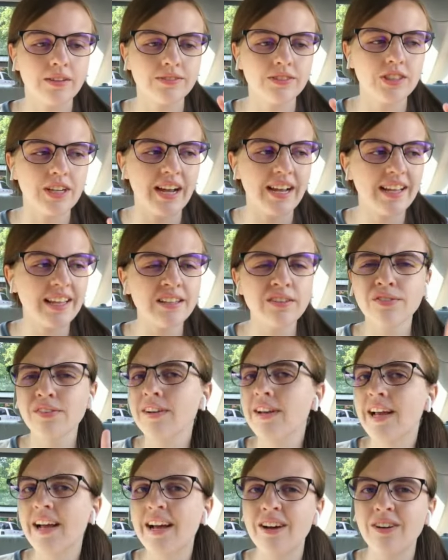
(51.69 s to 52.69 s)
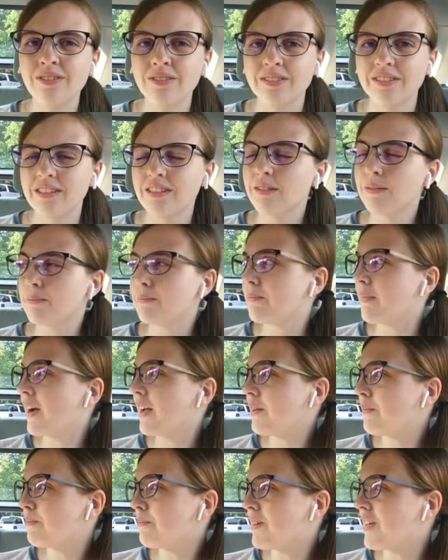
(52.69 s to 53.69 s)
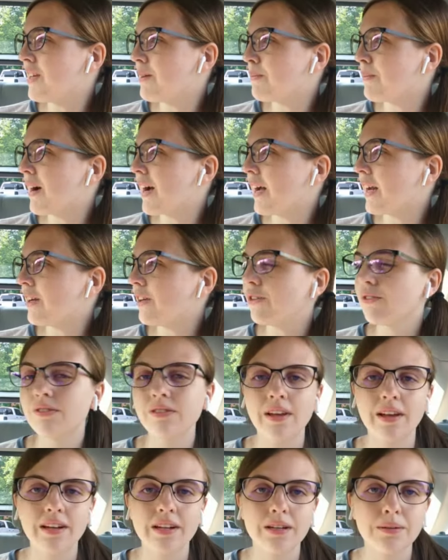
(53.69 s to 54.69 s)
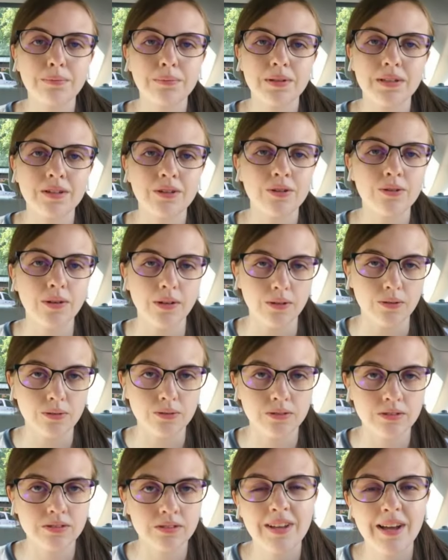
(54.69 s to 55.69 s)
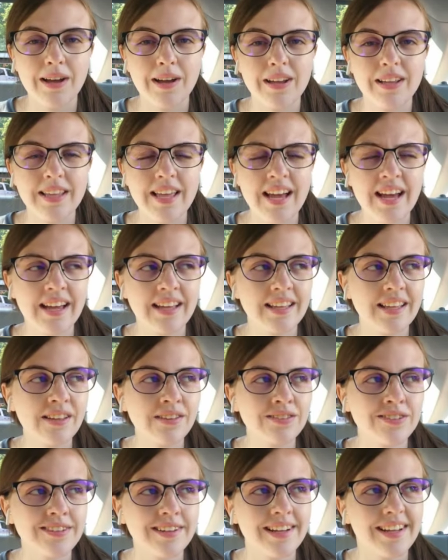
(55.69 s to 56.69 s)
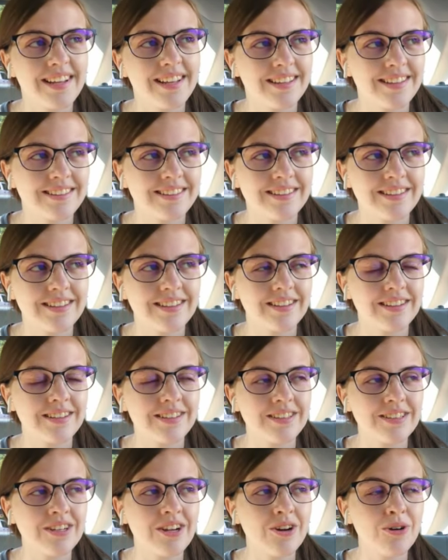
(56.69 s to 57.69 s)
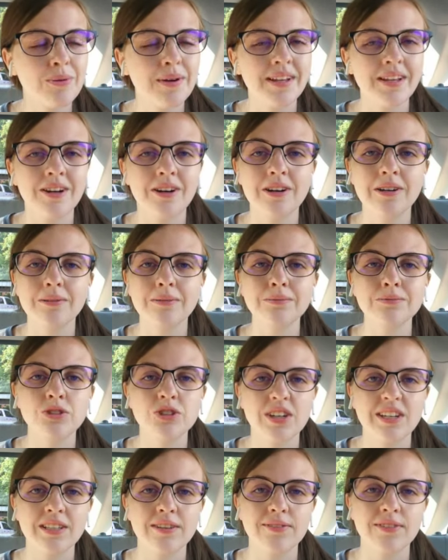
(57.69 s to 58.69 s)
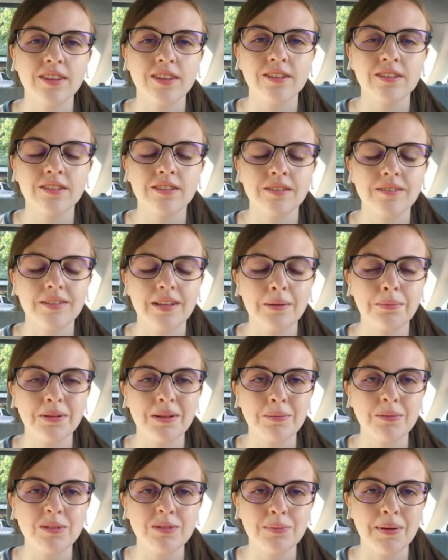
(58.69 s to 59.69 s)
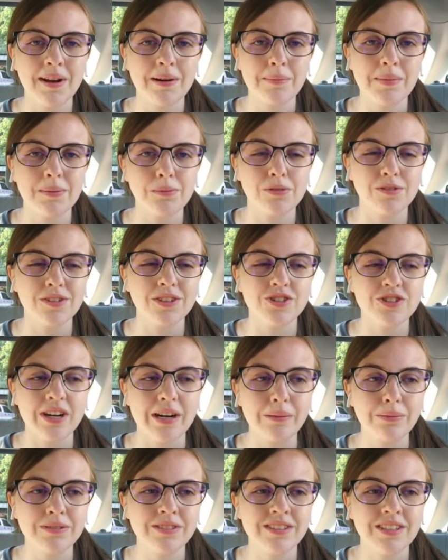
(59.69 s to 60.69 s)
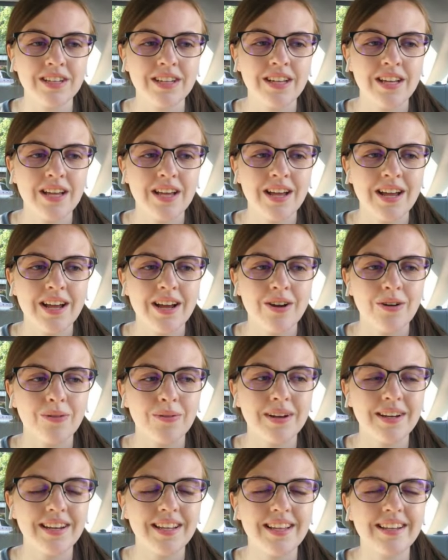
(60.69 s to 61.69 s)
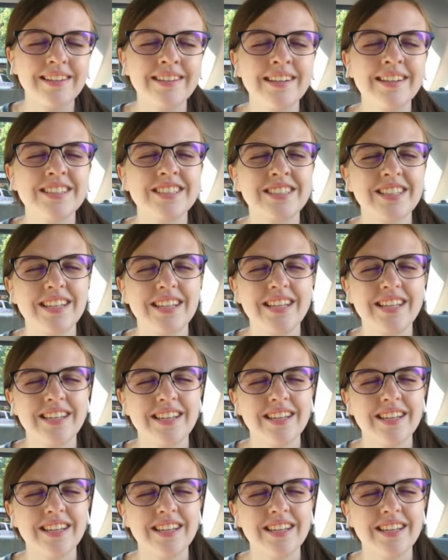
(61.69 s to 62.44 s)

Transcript: I guess for now this might be my new setup, but who knows. Yeah, yesterday, the No Way Home trailer for the upcoming Spider-Man movie dropped. When initially,